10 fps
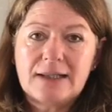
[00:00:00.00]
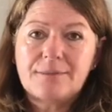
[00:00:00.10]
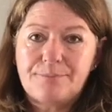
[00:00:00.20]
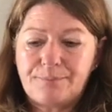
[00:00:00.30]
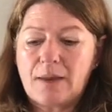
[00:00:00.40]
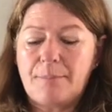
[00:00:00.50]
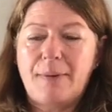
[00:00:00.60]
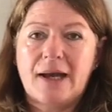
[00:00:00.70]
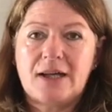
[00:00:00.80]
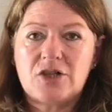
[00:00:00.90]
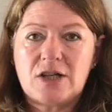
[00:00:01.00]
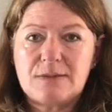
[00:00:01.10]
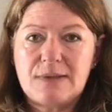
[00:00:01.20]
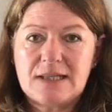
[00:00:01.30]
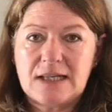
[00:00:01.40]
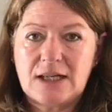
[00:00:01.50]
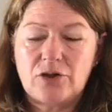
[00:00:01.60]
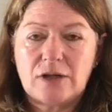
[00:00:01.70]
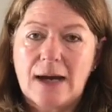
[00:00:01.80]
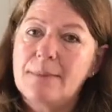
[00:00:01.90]
a package that's been sitting in
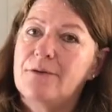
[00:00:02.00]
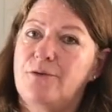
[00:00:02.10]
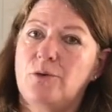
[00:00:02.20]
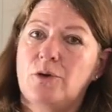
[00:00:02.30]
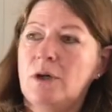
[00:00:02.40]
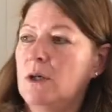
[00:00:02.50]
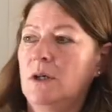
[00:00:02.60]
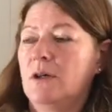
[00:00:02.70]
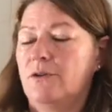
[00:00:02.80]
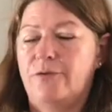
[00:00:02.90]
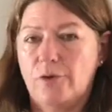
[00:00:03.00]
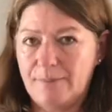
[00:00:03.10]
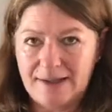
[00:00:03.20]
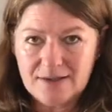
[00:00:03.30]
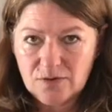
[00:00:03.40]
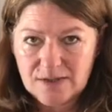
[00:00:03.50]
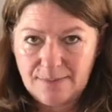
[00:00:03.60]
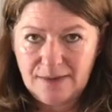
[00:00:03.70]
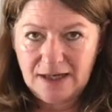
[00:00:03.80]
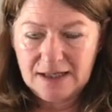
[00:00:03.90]
your cupboard for 4 months or
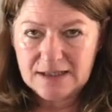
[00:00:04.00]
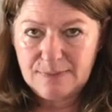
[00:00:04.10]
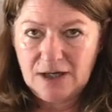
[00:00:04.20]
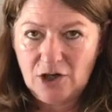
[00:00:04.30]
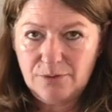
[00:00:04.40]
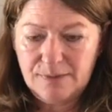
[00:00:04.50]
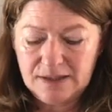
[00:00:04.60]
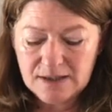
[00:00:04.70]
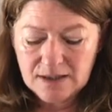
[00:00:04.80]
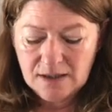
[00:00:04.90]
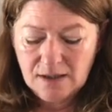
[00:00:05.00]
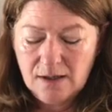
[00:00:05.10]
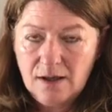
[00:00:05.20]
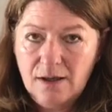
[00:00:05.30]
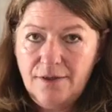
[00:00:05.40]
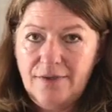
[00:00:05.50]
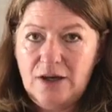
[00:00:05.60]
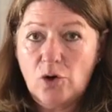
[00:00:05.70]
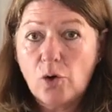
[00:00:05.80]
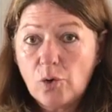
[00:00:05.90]
something and it's been opened,
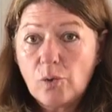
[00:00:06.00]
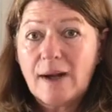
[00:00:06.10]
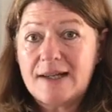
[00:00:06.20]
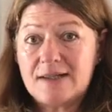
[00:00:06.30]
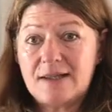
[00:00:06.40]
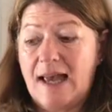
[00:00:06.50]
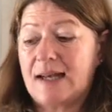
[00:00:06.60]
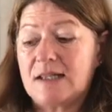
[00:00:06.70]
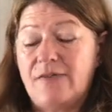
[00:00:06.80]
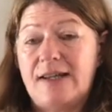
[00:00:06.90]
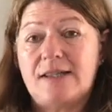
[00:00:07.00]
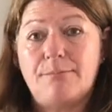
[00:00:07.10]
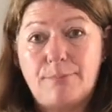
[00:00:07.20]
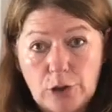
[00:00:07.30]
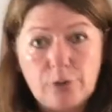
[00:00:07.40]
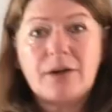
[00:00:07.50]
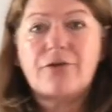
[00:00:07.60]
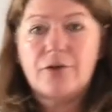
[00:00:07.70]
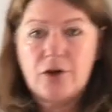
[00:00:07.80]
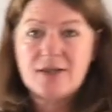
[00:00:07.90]
then always activate it, bloom it
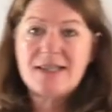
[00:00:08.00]
first